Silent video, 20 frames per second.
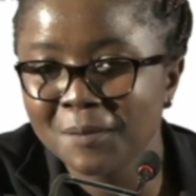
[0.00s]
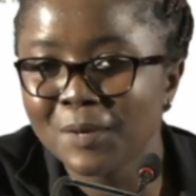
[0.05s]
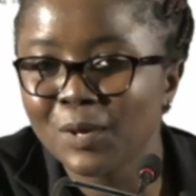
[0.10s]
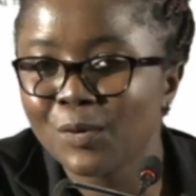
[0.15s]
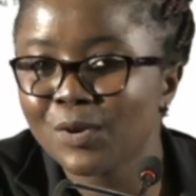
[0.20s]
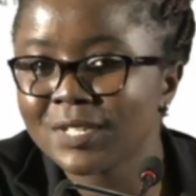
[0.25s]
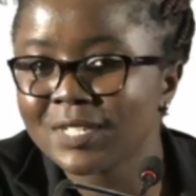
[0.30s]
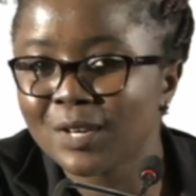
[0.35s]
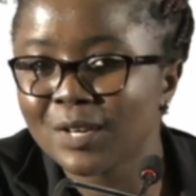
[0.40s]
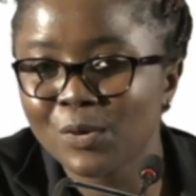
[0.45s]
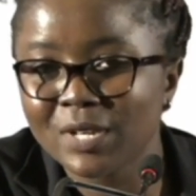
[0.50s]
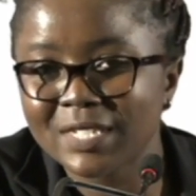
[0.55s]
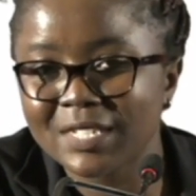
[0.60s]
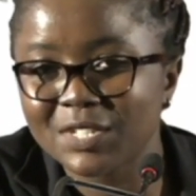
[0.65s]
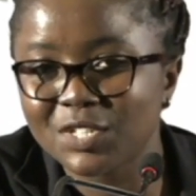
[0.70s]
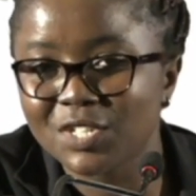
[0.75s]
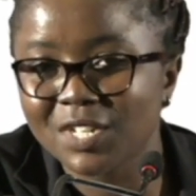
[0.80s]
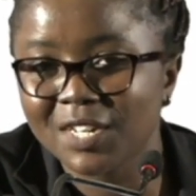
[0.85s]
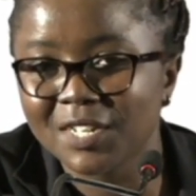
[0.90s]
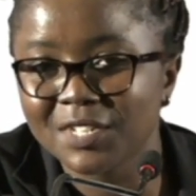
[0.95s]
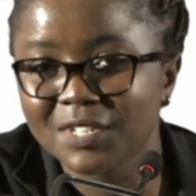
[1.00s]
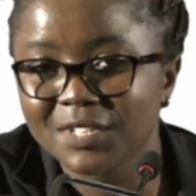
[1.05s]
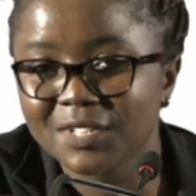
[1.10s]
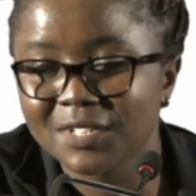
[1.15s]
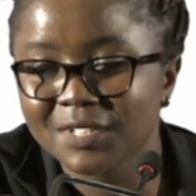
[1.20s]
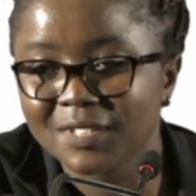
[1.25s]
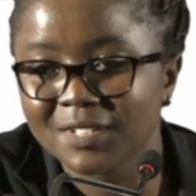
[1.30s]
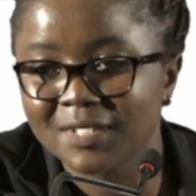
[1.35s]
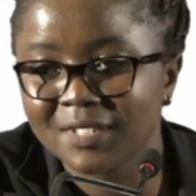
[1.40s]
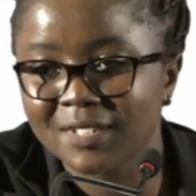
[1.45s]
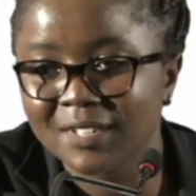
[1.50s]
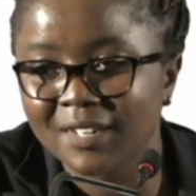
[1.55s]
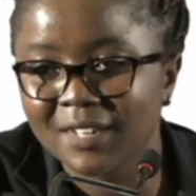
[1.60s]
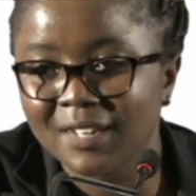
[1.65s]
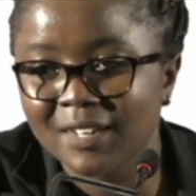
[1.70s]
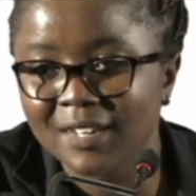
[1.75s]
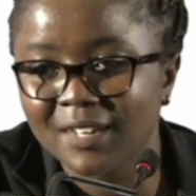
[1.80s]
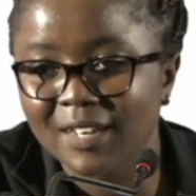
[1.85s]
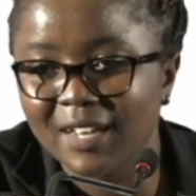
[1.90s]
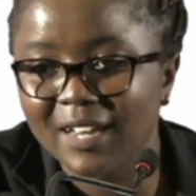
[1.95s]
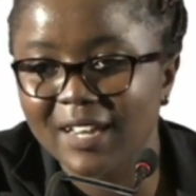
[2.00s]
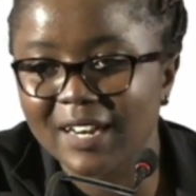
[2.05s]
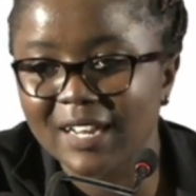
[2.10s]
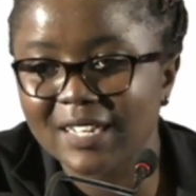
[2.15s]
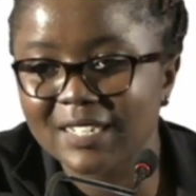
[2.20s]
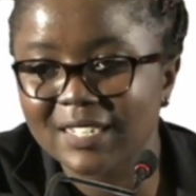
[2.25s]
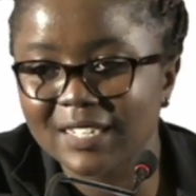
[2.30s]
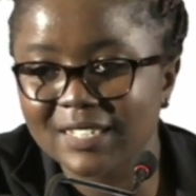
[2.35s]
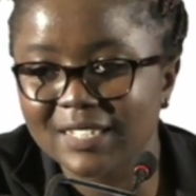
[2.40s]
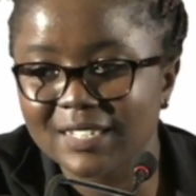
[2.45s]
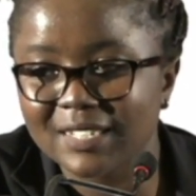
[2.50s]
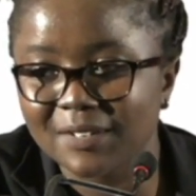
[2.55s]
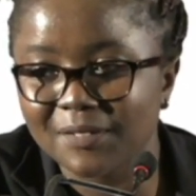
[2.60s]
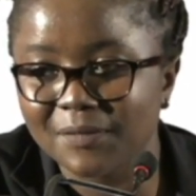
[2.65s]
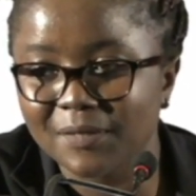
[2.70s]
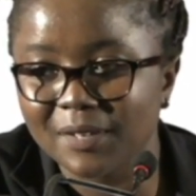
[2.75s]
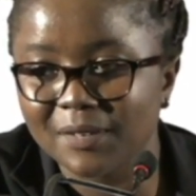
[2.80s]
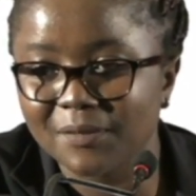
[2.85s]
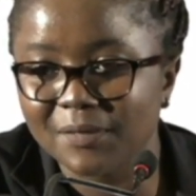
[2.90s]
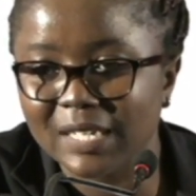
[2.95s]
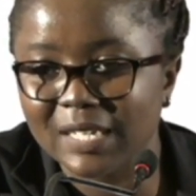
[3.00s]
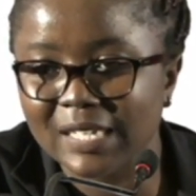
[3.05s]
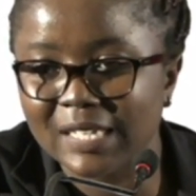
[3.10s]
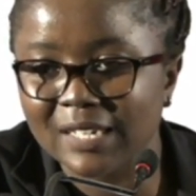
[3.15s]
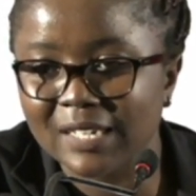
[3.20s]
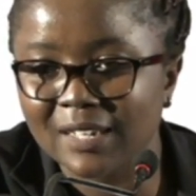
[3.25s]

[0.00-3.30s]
Because hawezi change guarantors hivi.